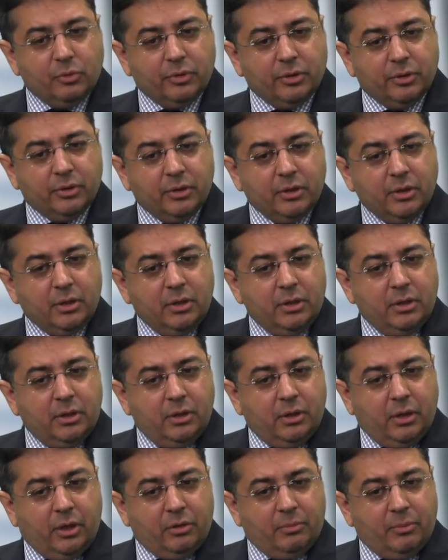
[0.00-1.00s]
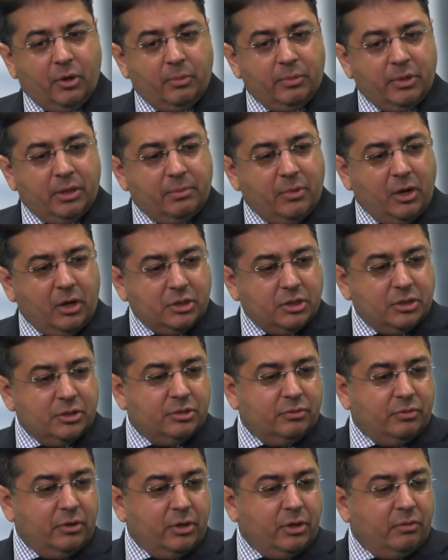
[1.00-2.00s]
that at the moment the
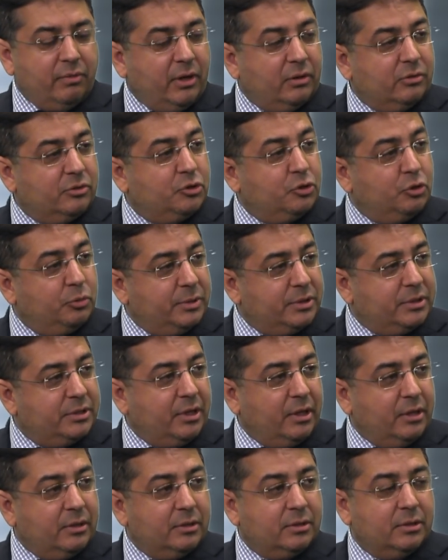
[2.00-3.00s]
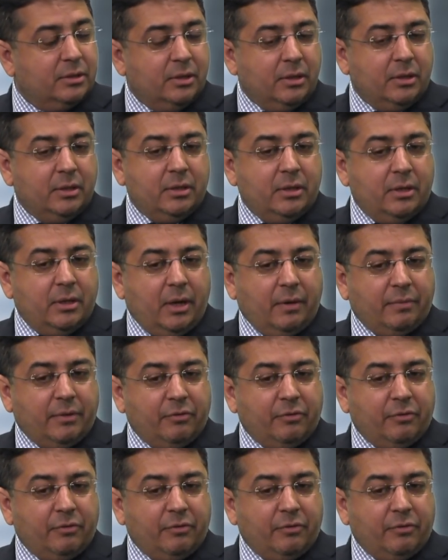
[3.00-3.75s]
margins are only around 2%, and they're